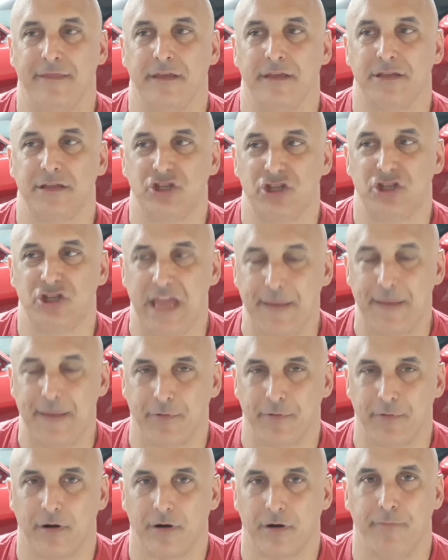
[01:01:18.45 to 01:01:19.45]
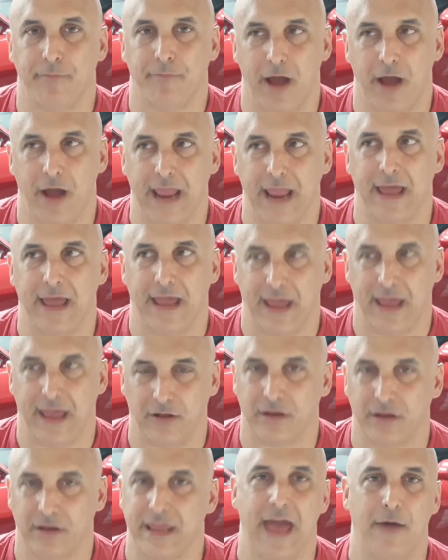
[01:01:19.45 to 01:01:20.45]
the cheaper buying a
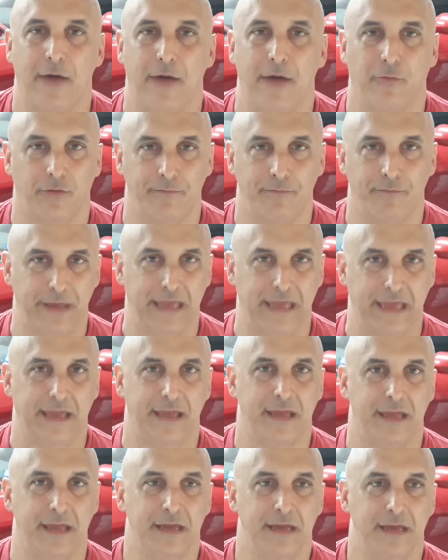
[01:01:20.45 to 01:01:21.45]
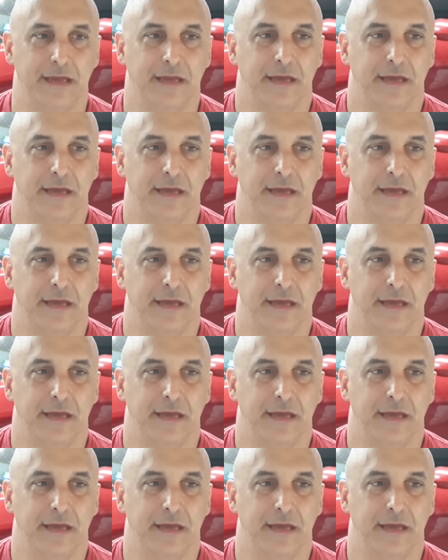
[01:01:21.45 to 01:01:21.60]
Hellcat will be